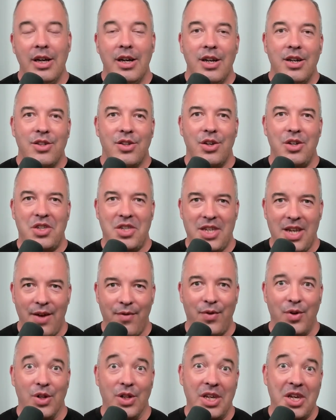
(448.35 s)
So
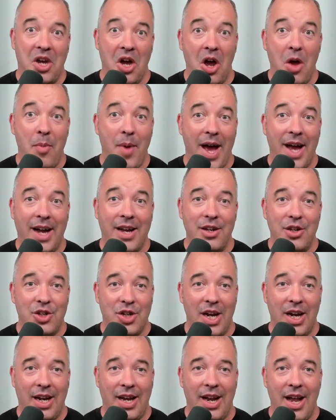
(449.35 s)
definitely go back and
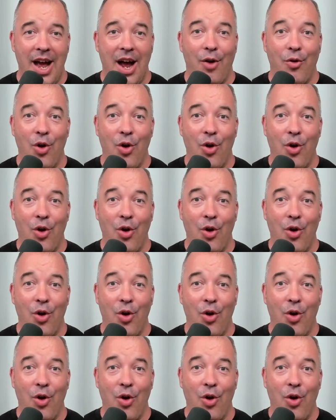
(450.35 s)
check it out